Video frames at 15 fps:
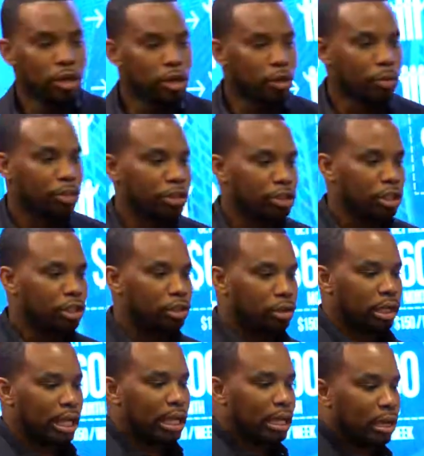Your
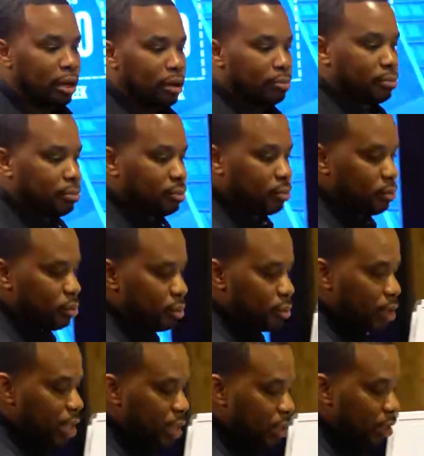residual income
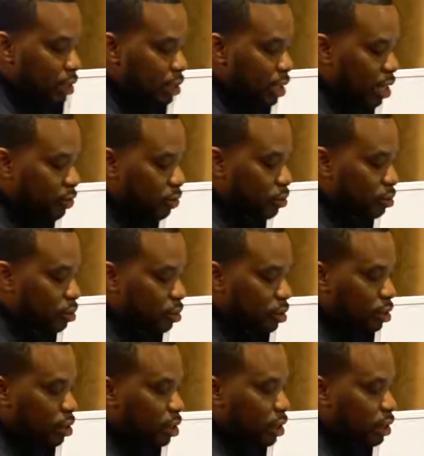at this level
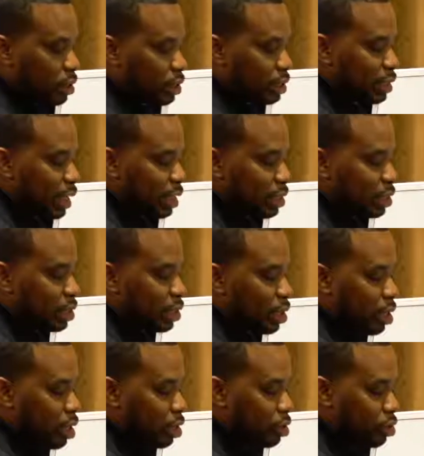is
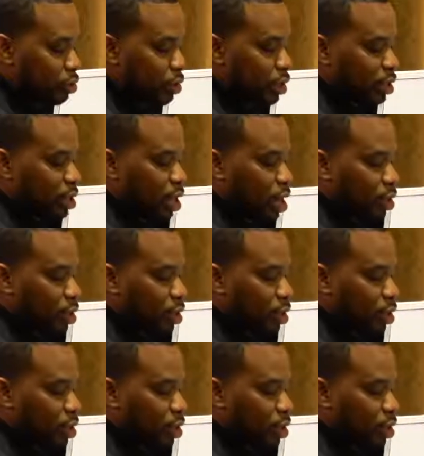$600.